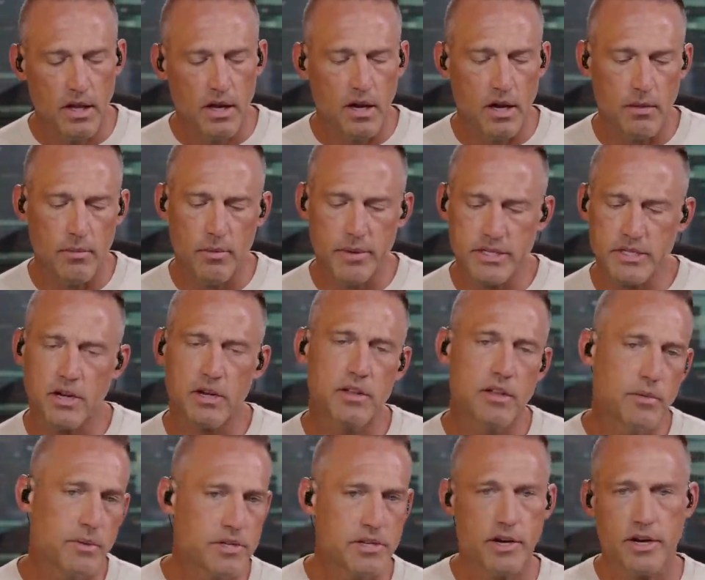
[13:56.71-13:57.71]
Um, and we start
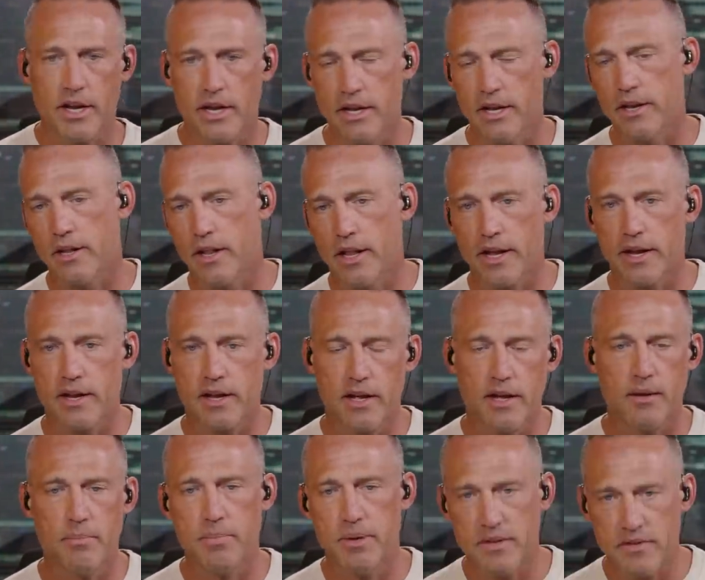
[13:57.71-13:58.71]
then we start getting into like
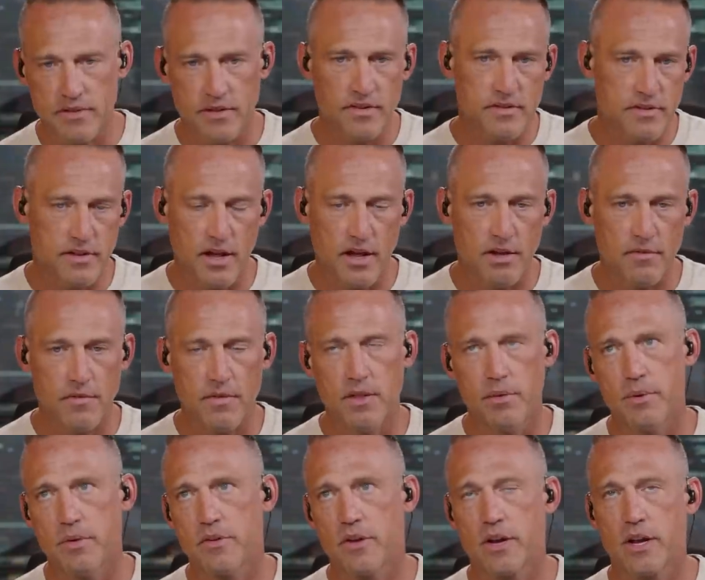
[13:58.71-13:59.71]
uh, business stuff, and then
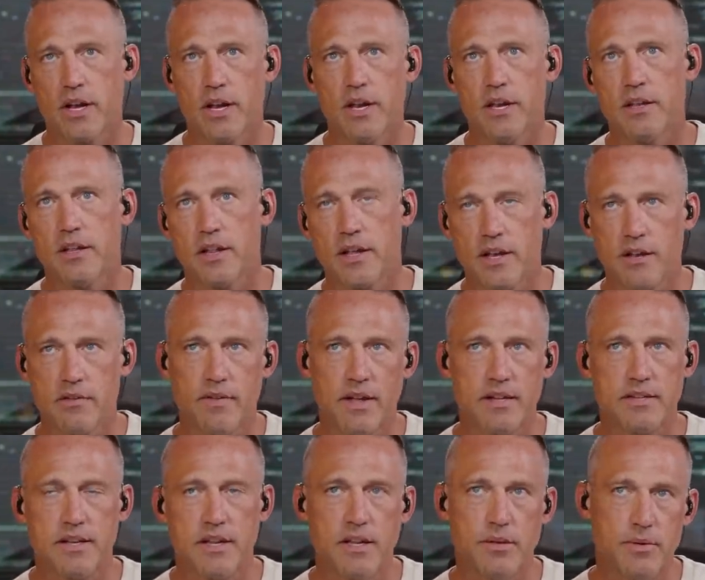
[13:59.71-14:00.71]
we start getting into like
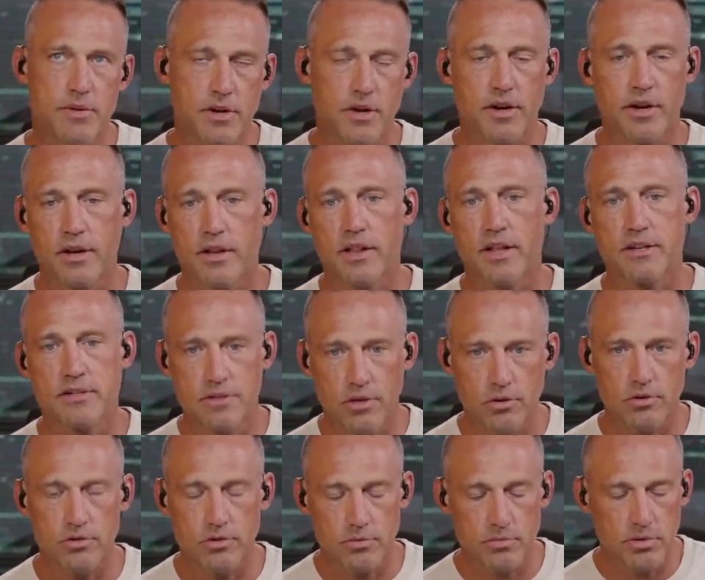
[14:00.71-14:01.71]
investing, and then we start getting into like
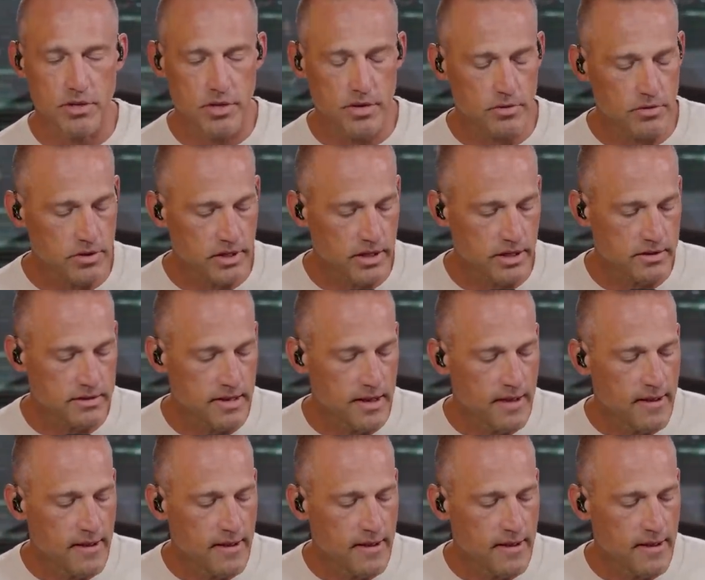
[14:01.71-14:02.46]
social, political things.